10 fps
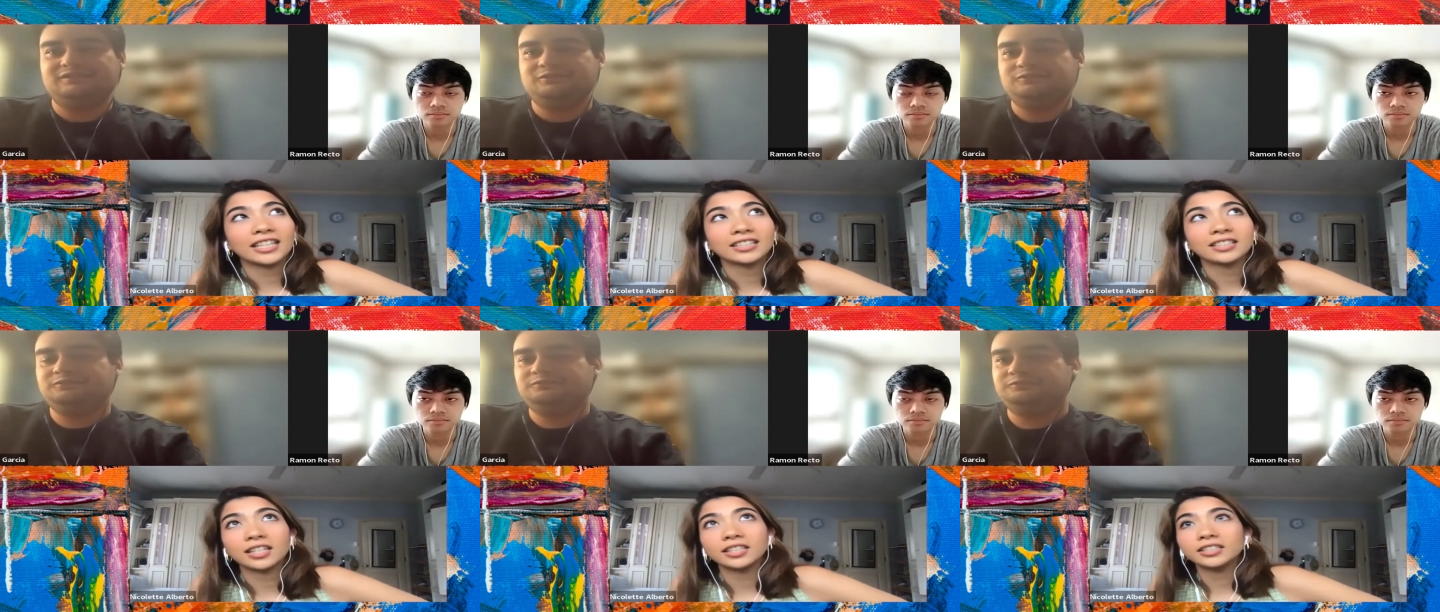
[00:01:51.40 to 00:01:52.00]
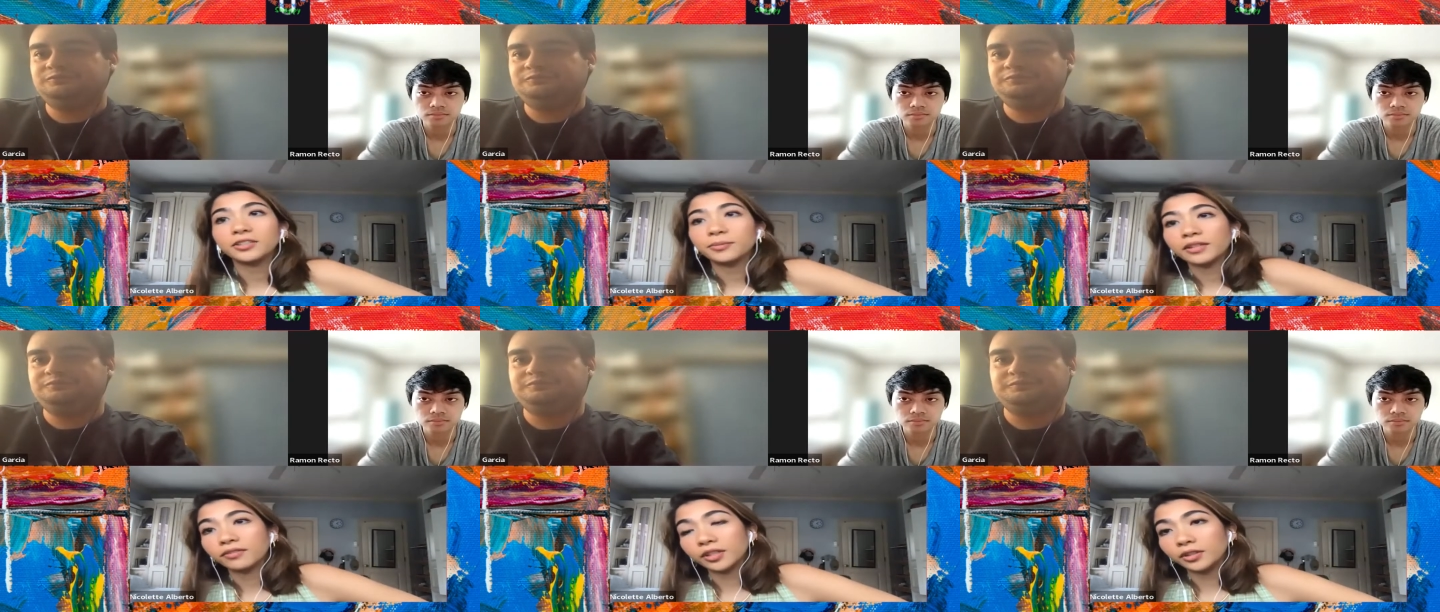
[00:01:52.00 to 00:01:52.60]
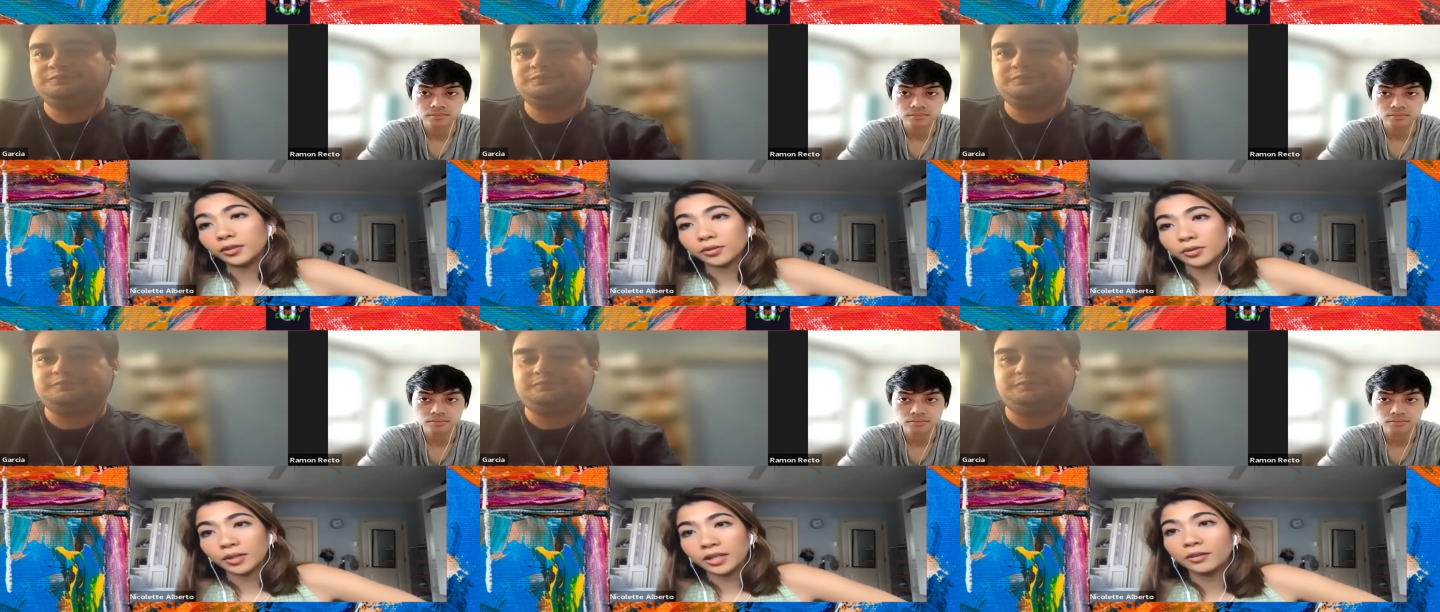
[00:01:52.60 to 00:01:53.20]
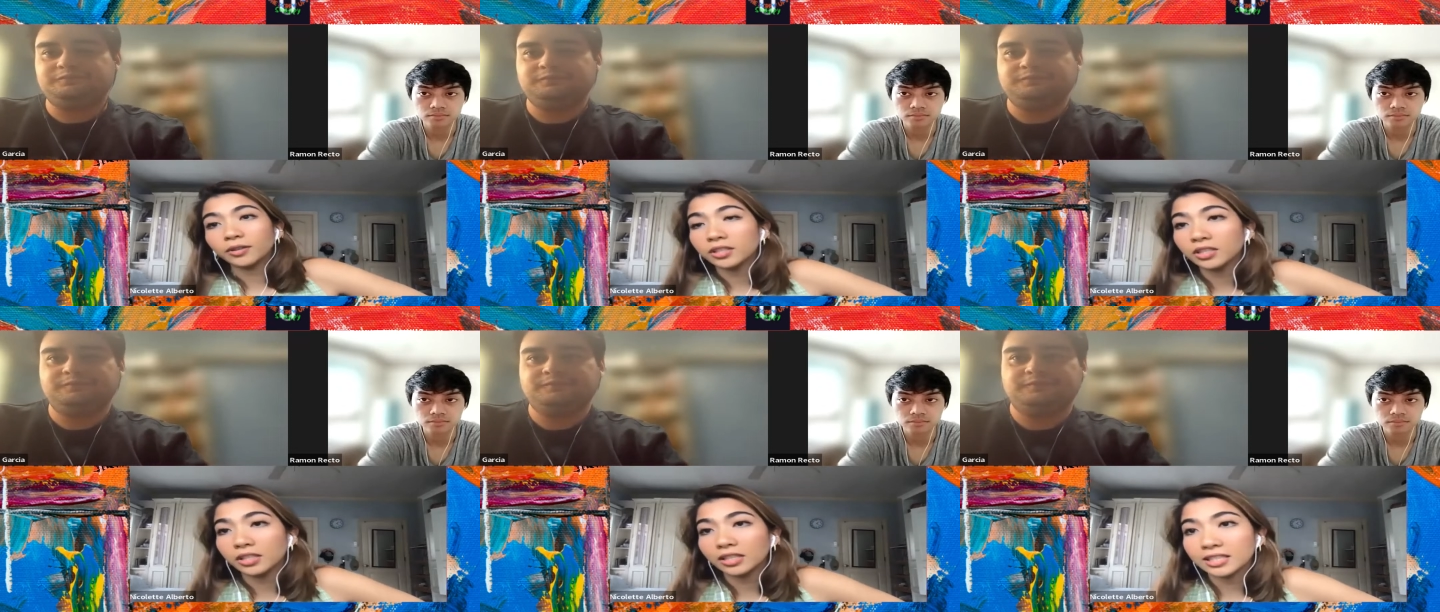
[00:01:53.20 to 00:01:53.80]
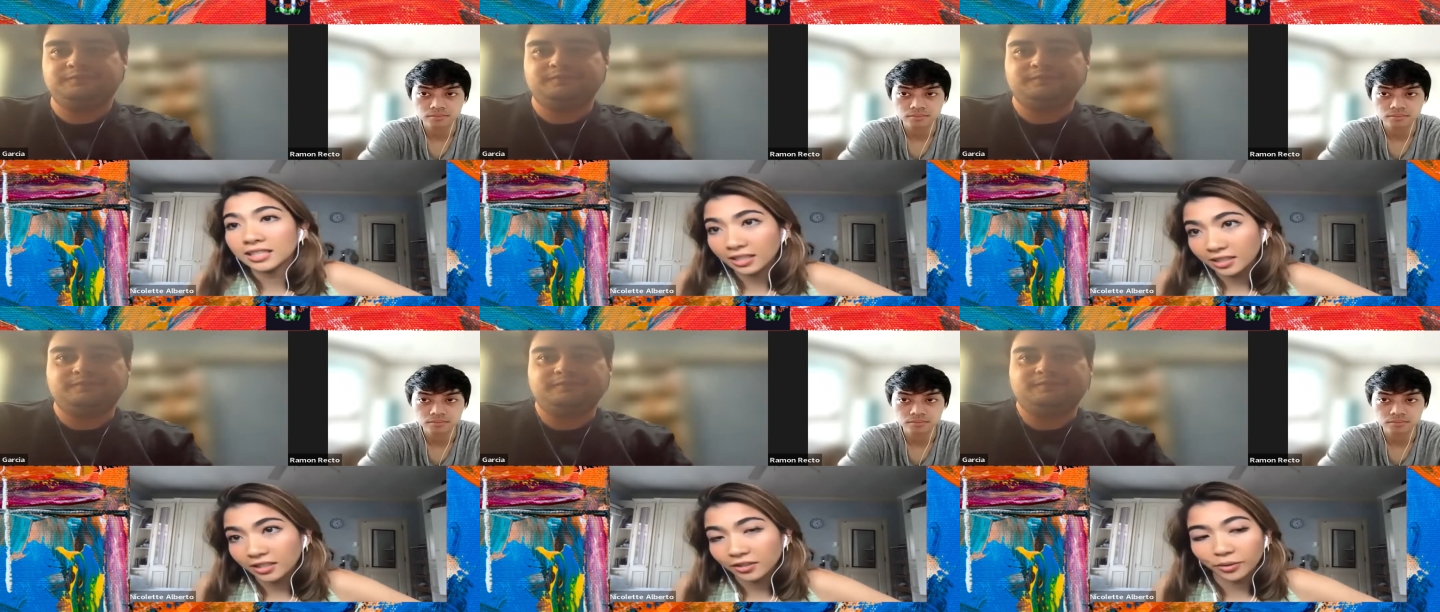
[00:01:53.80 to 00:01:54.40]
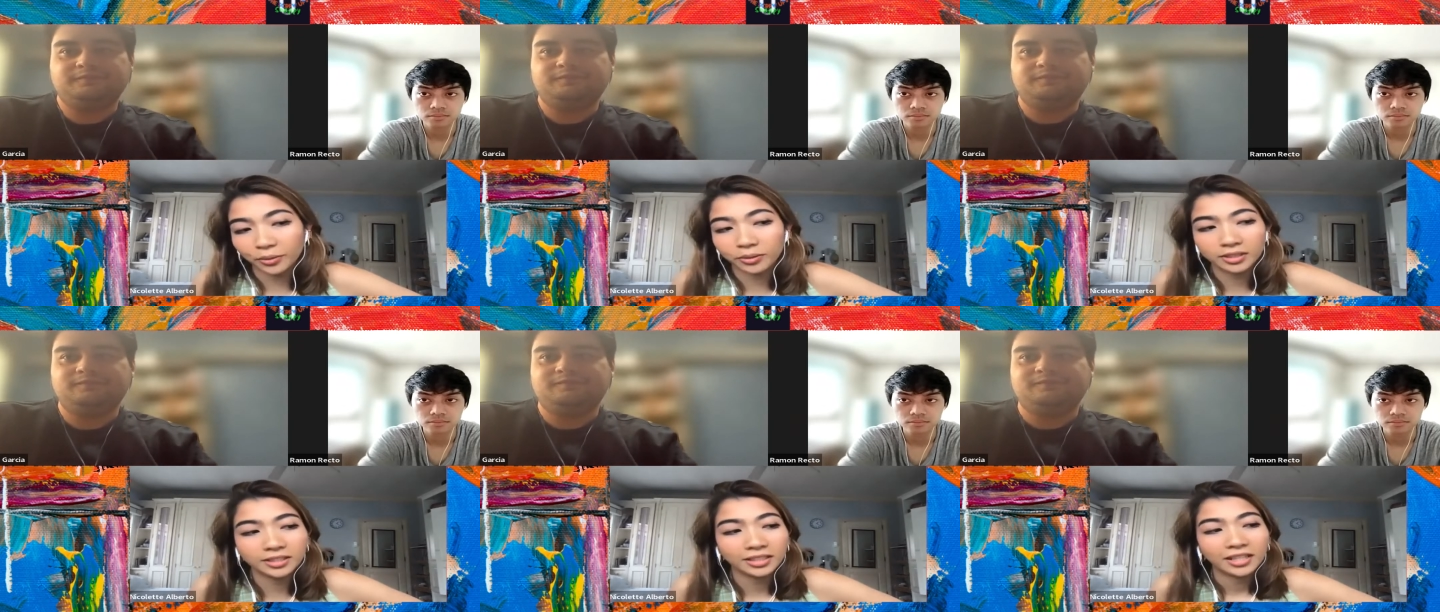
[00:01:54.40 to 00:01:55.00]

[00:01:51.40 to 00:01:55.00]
Speaker 1: I started to make videos when I was just six years old.